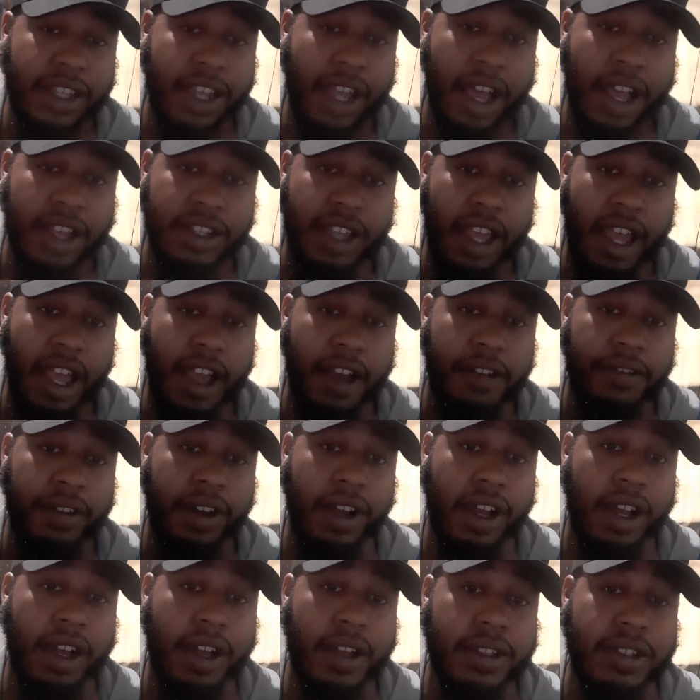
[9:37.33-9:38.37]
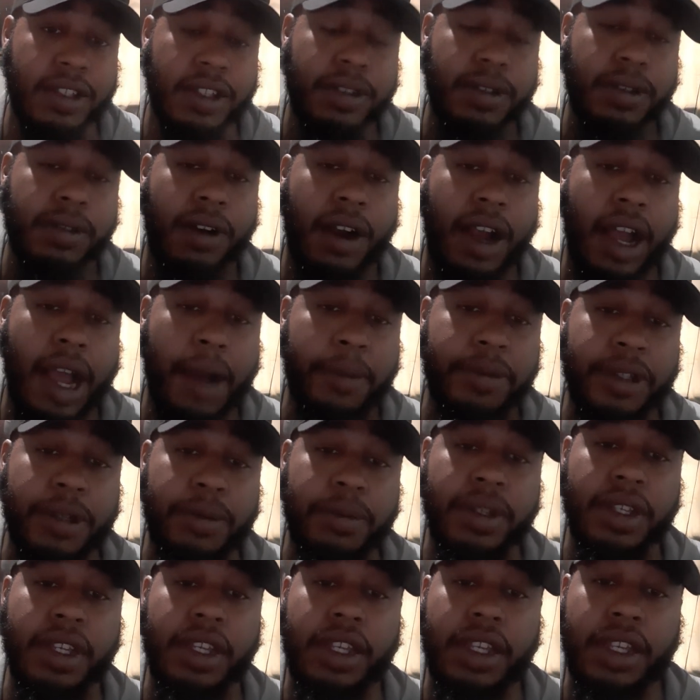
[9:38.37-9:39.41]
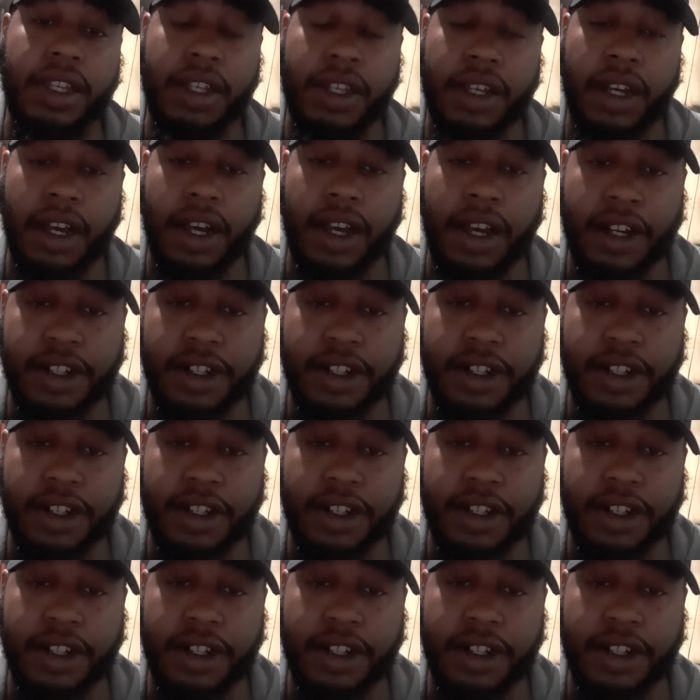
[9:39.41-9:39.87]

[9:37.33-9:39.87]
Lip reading: gals that have subscribed to me